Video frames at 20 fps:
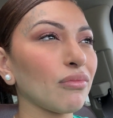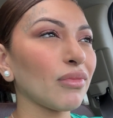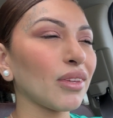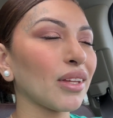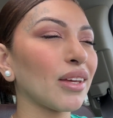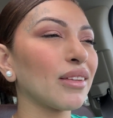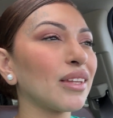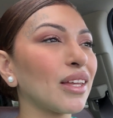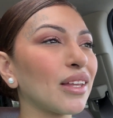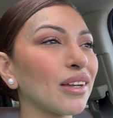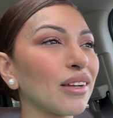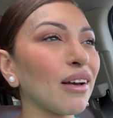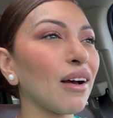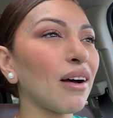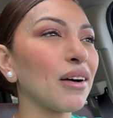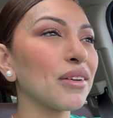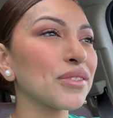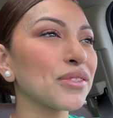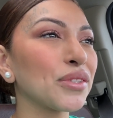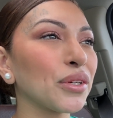And then
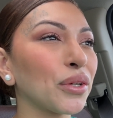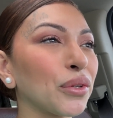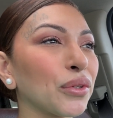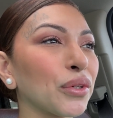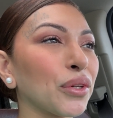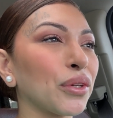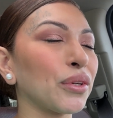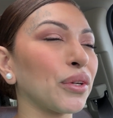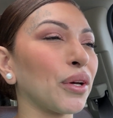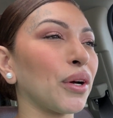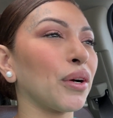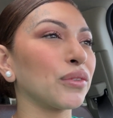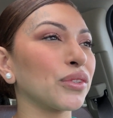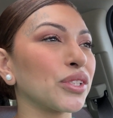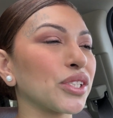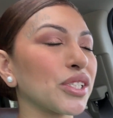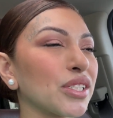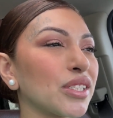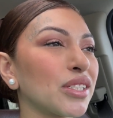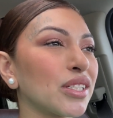also, you know,
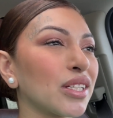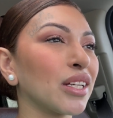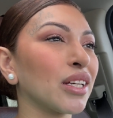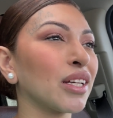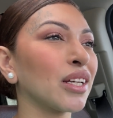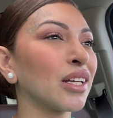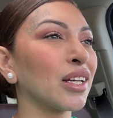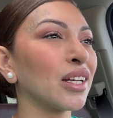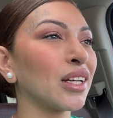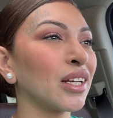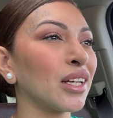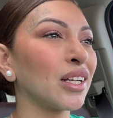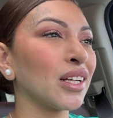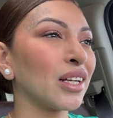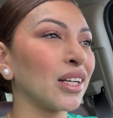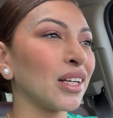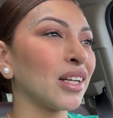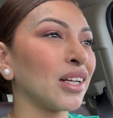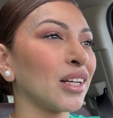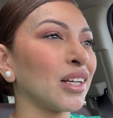just
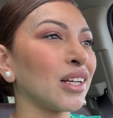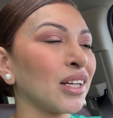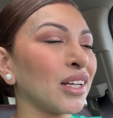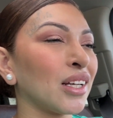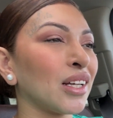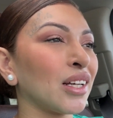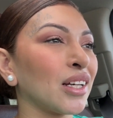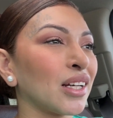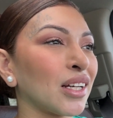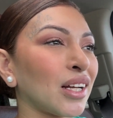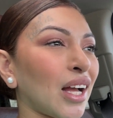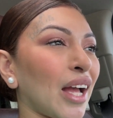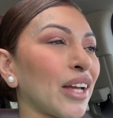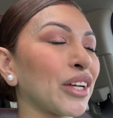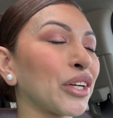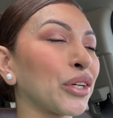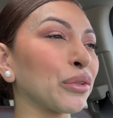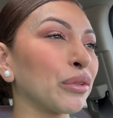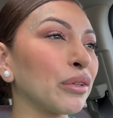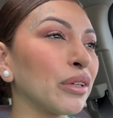I
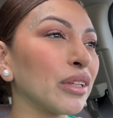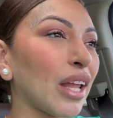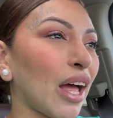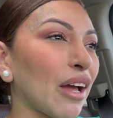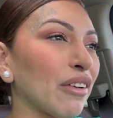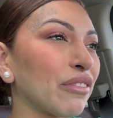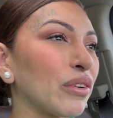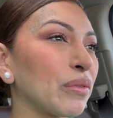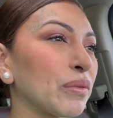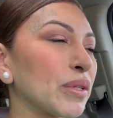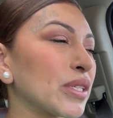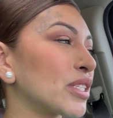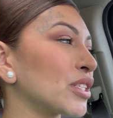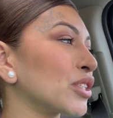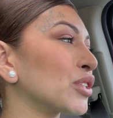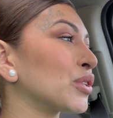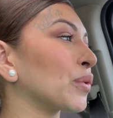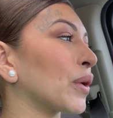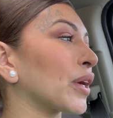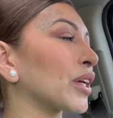grew a lot from the
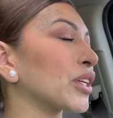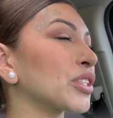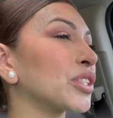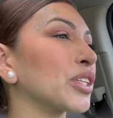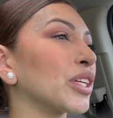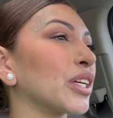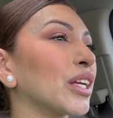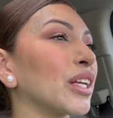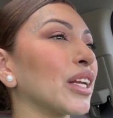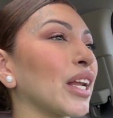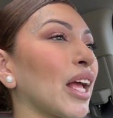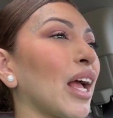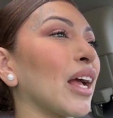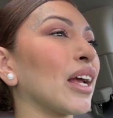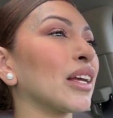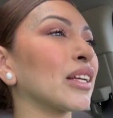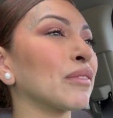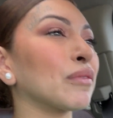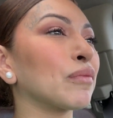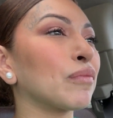situation.
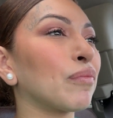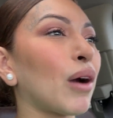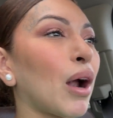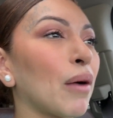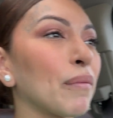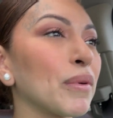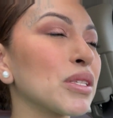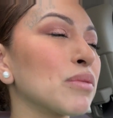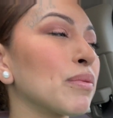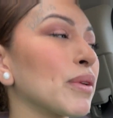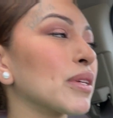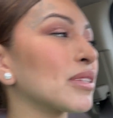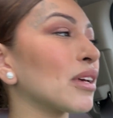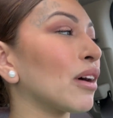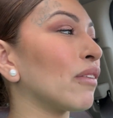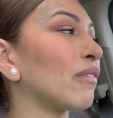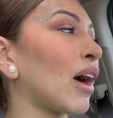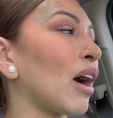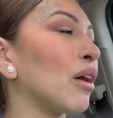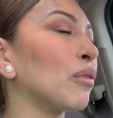I promised
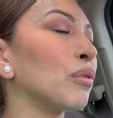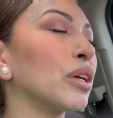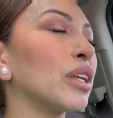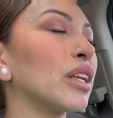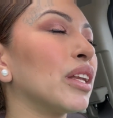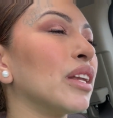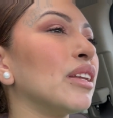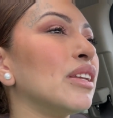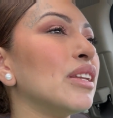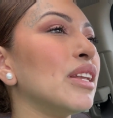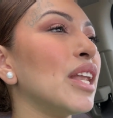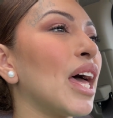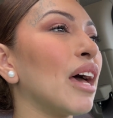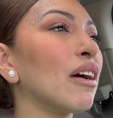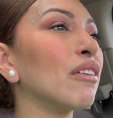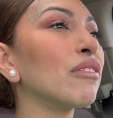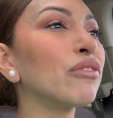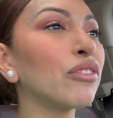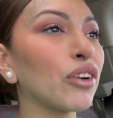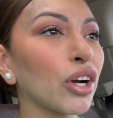myself I would
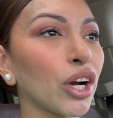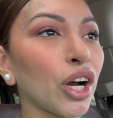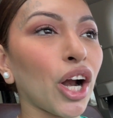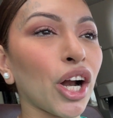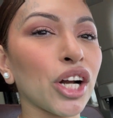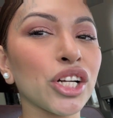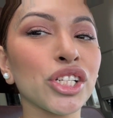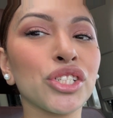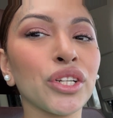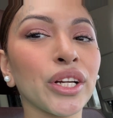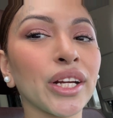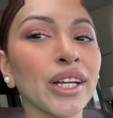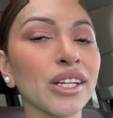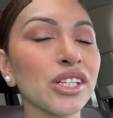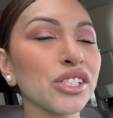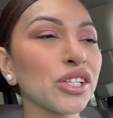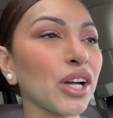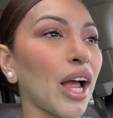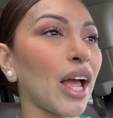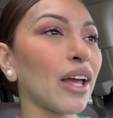never drink
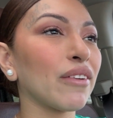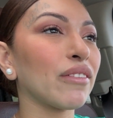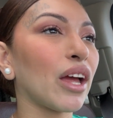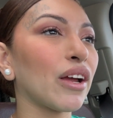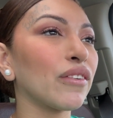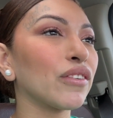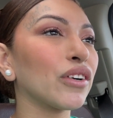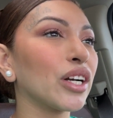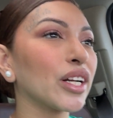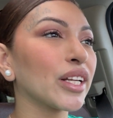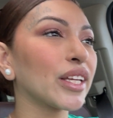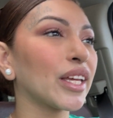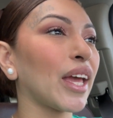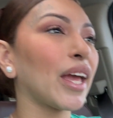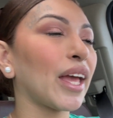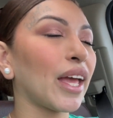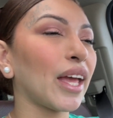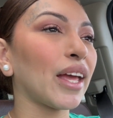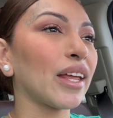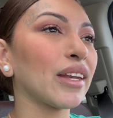and drive ever
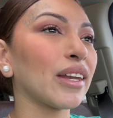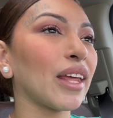again.